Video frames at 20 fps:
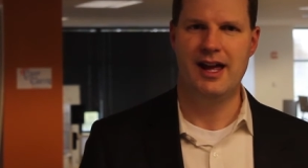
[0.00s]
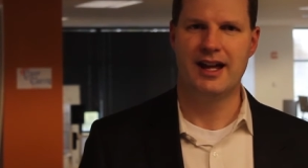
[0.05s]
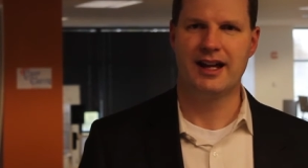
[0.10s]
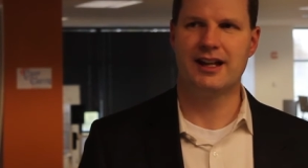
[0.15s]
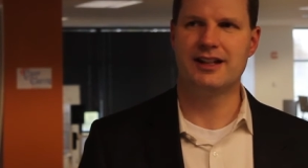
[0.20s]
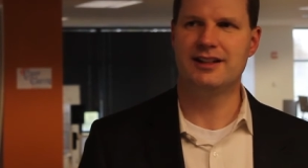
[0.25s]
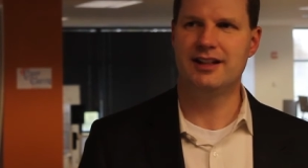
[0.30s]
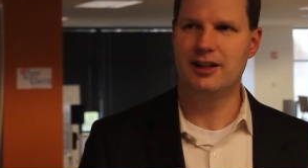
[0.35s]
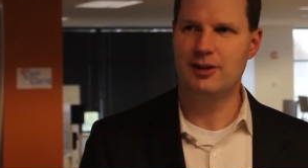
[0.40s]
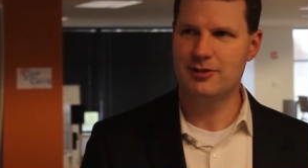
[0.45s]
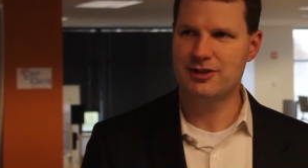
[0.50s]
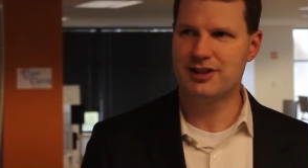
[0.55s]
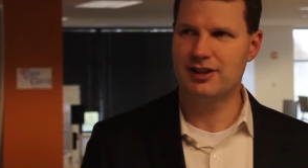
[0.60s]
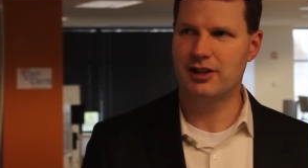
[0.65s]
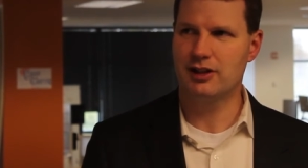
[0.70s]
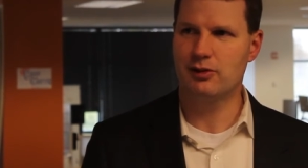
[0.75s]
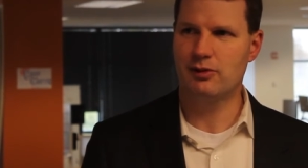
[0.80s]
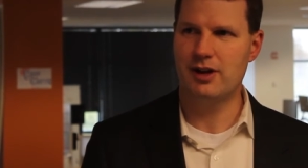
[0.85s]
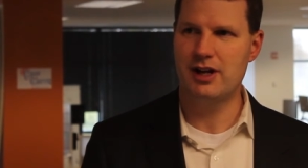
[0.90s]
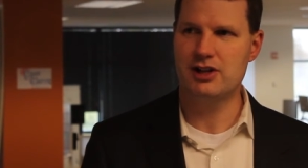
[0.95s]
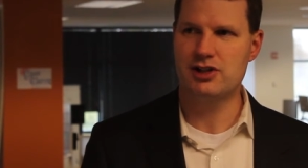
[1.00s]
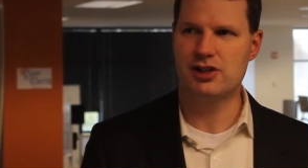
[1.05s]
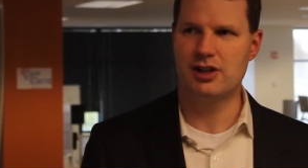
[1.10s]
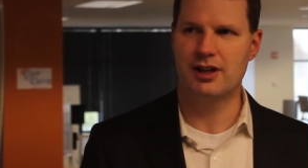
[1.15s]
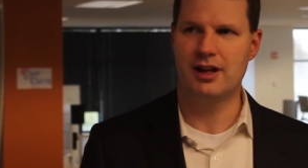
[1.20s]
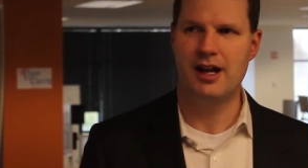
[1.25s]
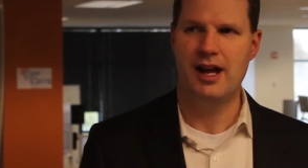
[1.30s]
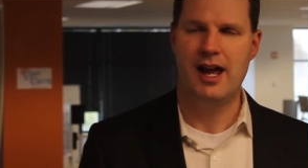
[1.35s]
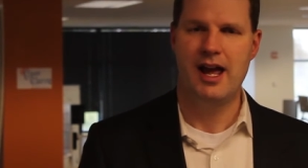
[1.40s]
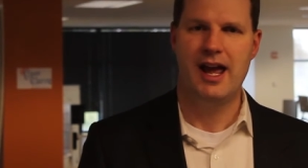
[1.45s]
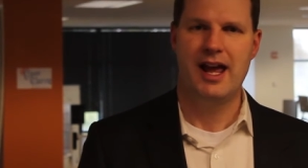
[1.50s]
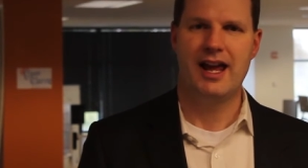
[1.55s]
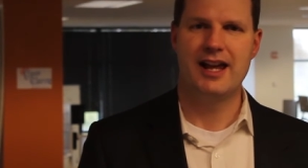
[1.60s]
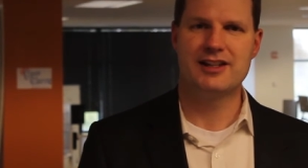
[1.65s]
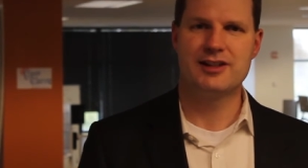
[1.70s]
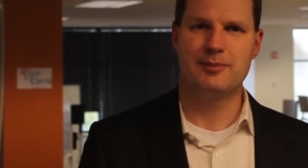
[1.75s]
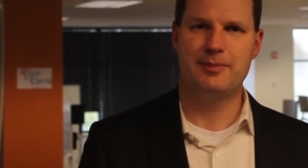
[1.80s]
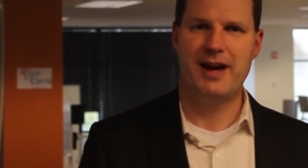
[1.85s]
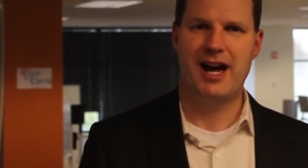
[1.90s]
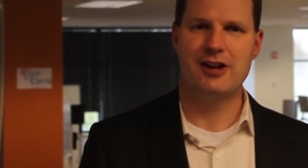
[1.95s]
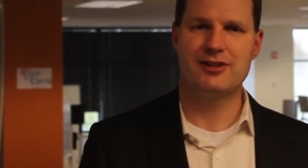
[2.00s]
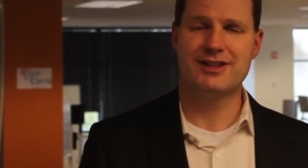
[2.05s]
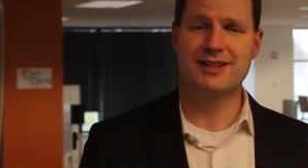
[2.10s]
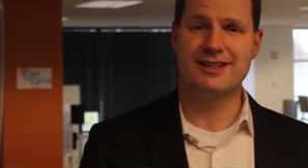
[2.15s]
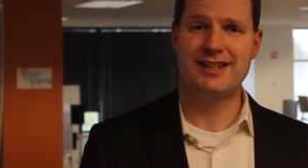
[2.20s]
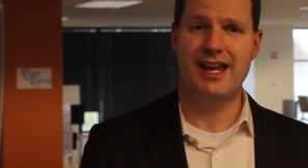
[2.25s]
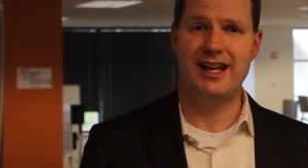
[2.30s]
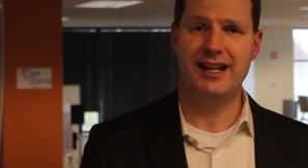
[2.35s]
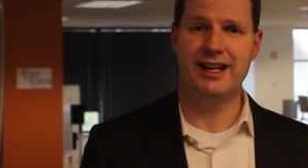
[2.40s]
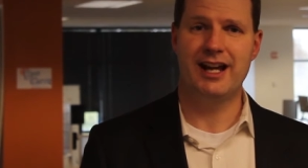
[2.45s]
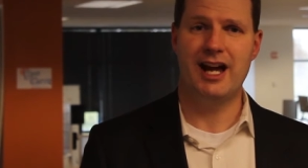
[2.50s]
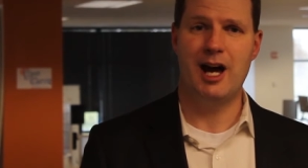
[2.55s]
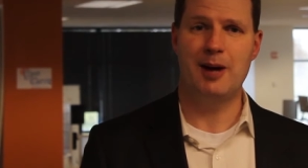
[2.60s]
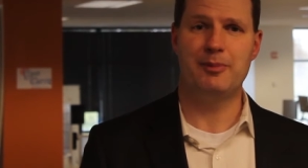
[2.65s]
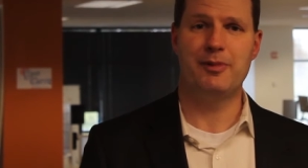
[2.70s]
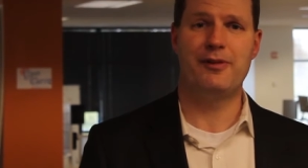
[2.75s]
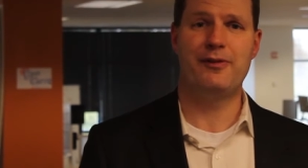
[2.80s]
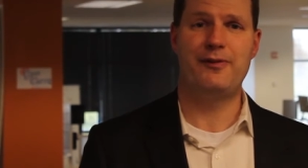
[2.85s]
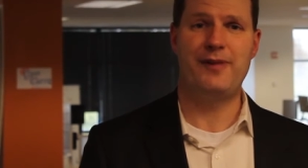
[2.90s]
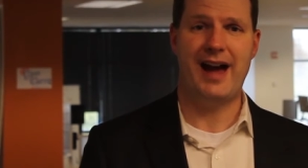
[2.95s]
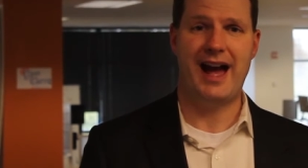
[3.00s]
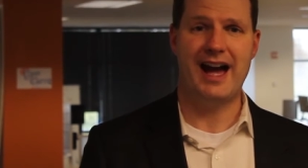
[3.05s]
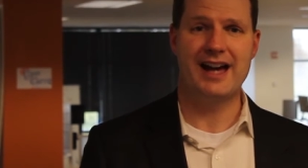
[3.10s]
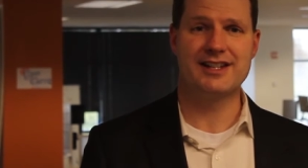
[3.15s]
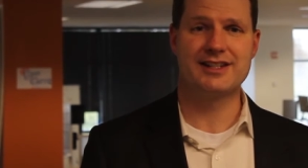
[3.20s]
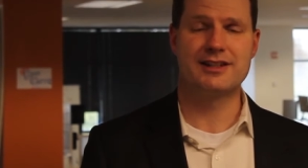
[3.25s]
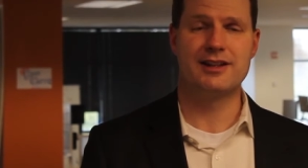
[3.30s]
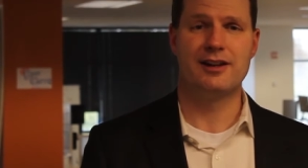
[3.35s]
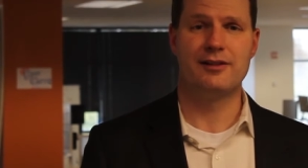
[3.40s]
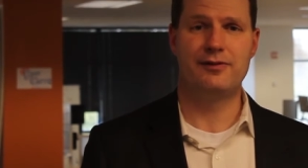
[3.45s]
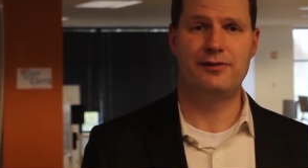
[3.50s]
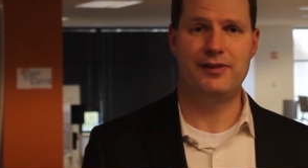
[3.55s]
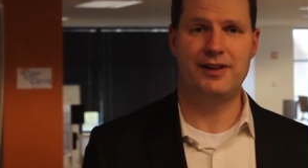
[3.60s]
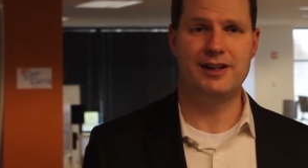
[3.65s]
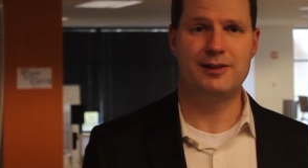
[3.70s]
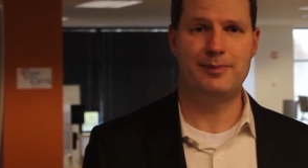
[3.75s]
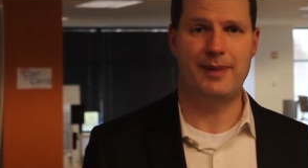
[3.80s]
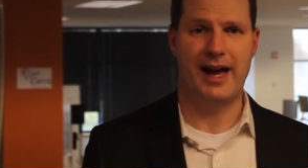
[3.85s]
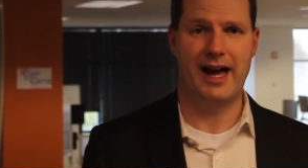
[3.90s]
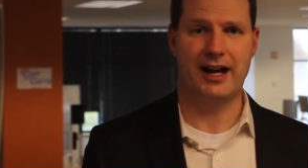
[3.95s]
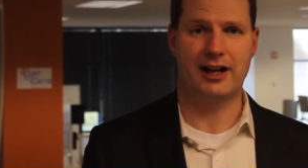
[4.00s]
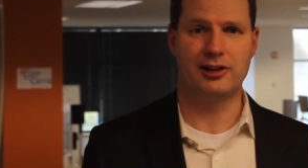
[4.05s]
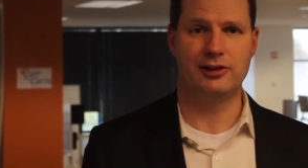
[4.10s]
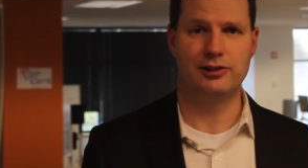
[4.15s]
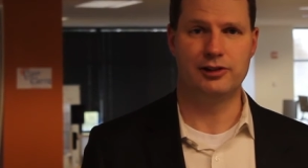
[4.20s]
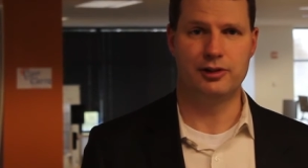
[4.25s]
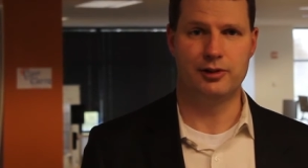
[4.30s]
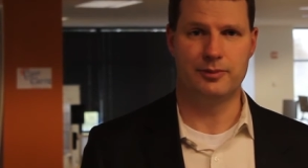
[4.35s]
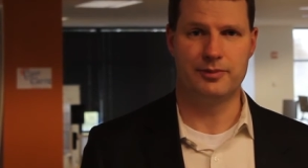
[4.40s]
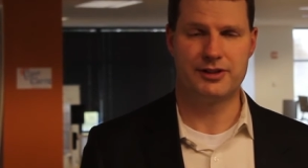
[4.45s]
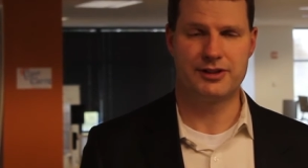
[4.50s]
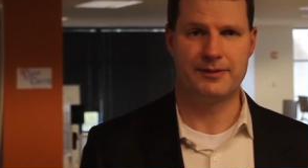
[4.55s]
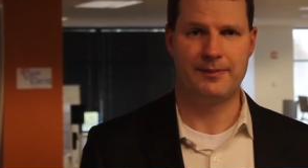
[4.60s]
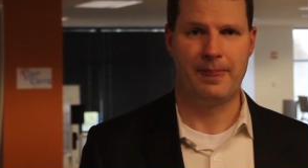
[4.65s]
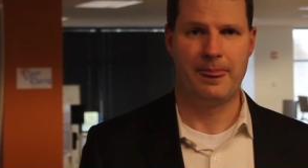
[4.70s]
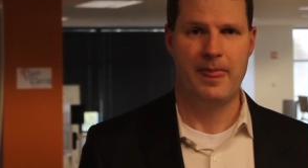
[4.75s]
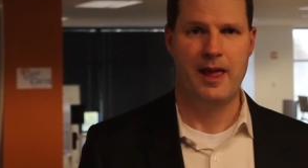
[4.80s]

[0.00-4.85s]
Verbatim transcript: Continuous integration is about setting up fast feedback loops.